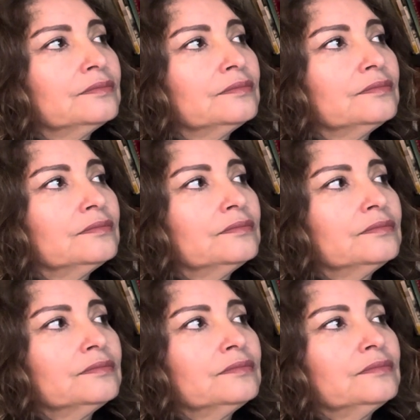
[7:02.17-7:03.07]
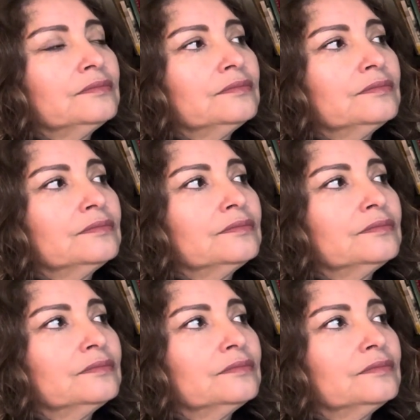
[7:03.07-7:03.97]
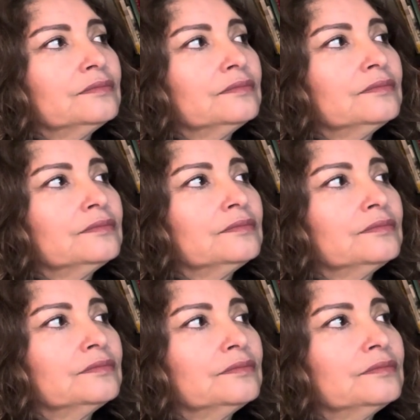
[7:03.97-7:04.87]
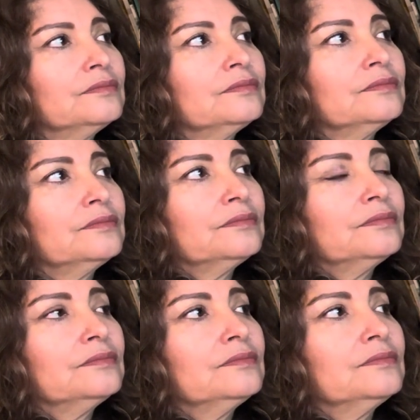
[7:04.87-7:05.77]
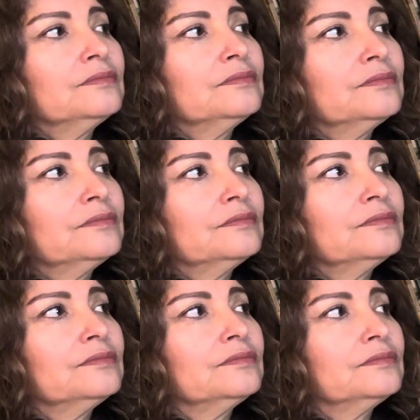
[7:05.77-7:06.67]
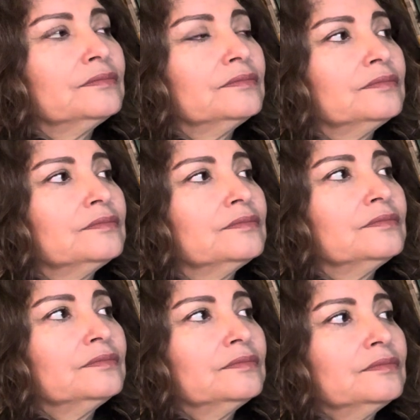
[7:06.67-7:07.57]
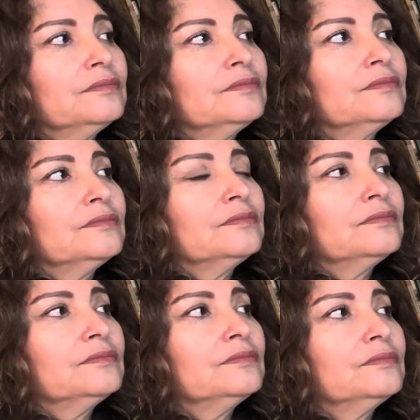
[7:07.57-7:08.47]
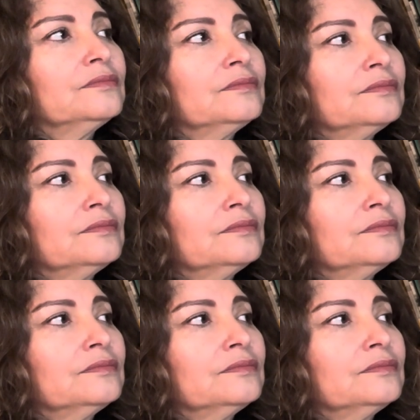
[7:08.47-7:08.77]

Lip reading: The person shown says nothing.